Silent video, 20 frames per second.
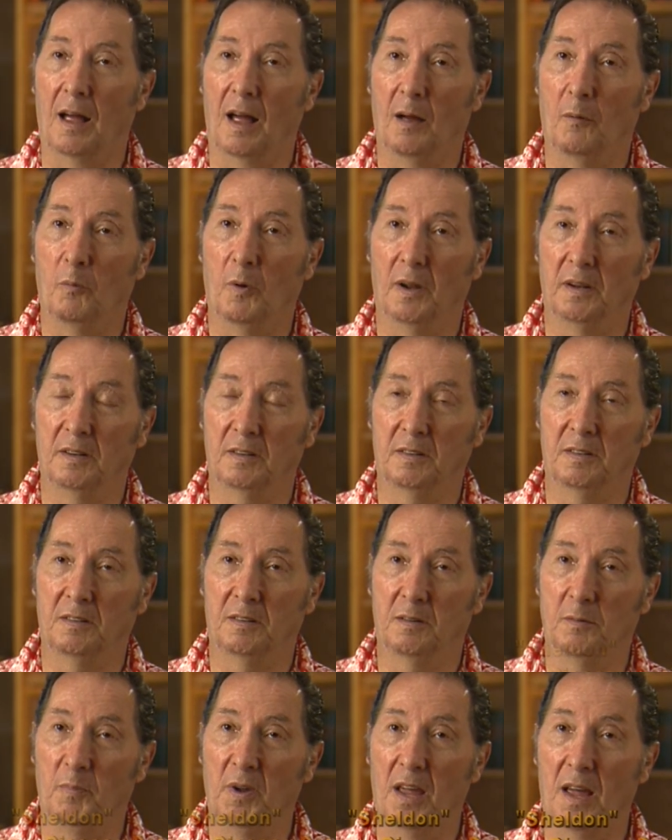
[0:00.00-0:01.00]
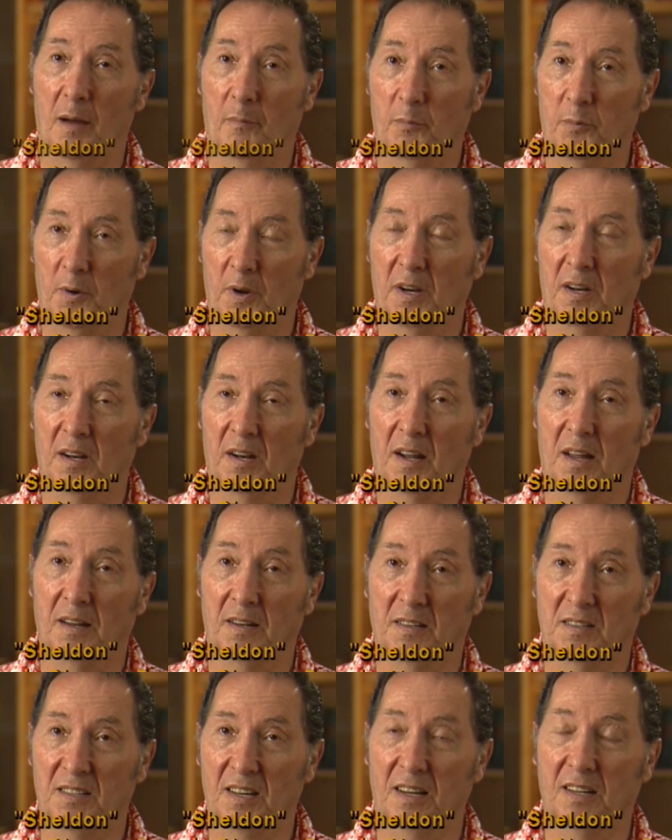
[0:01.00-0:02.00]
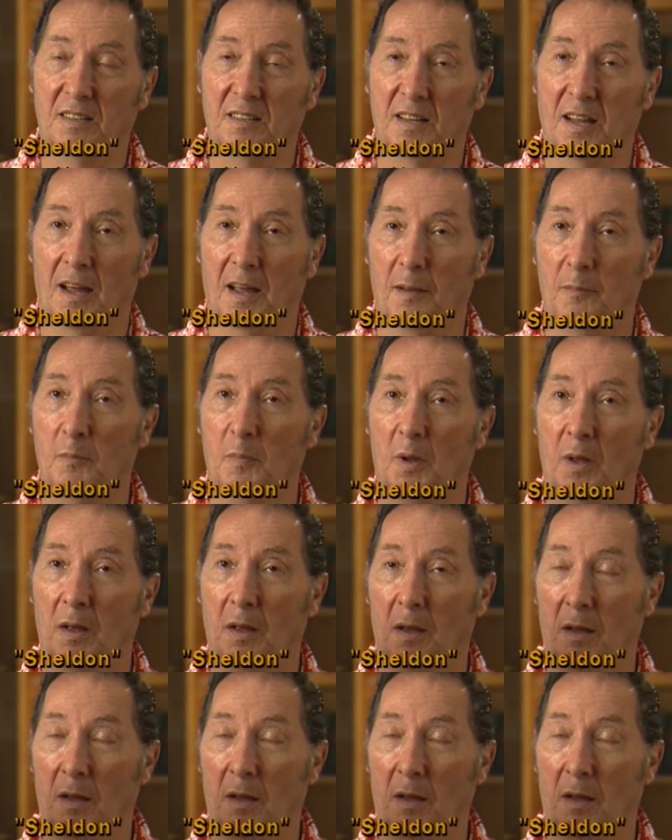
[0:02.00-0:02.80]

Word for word: I want to be operated on a second time